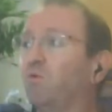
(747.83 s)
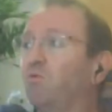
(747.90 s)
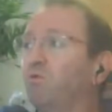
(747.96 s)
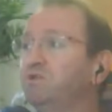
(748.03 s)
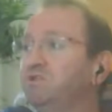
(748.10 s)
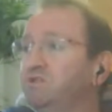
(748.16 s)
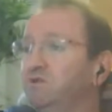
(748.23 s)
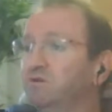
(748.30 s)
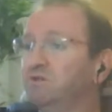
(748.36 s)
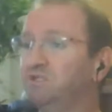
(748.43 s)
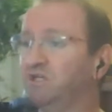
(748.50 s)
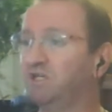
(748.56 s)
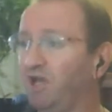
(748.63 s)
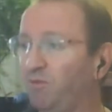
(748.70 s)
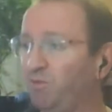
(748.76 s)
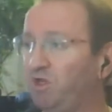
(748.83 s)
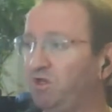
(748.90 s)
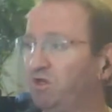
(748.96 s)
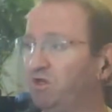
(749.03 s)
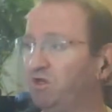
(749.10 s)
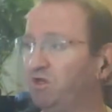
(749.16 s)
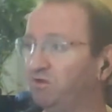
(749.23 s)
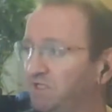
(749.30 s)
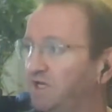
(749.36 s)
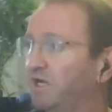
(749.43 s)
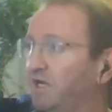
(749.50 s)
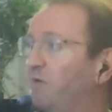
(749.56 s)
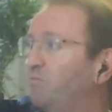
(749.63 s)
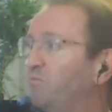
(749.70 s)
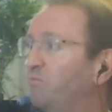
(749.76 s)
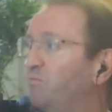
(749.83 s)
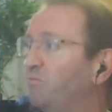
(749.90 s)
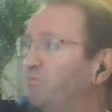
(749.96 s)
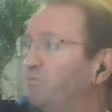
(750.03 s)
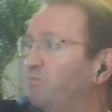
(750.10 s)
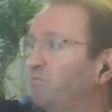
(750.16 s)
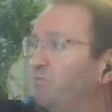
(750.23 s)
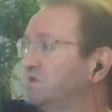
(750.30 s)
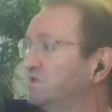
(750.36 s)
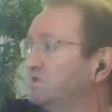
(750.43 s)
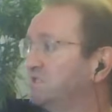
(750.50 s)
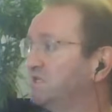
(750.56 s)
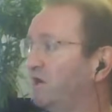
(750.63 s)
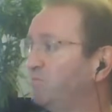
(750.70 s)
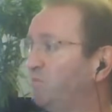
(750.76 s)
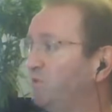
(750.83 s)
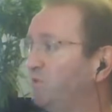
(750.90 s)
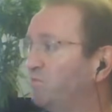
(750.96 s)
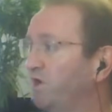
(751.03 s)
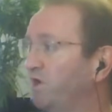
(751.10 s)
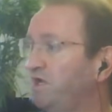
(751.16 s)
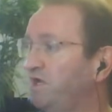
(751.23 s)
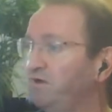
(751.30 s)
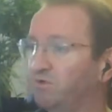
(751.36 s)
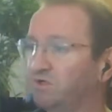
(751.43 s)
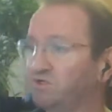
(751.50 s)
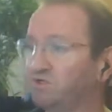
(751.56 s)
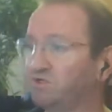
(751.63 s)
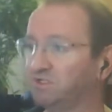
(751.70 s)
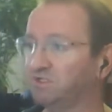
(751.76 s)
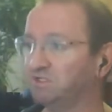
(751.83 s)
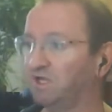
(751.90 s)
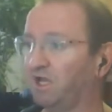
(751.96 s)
What you do is you come in, you set it up. Make sure you set up your brand, which is,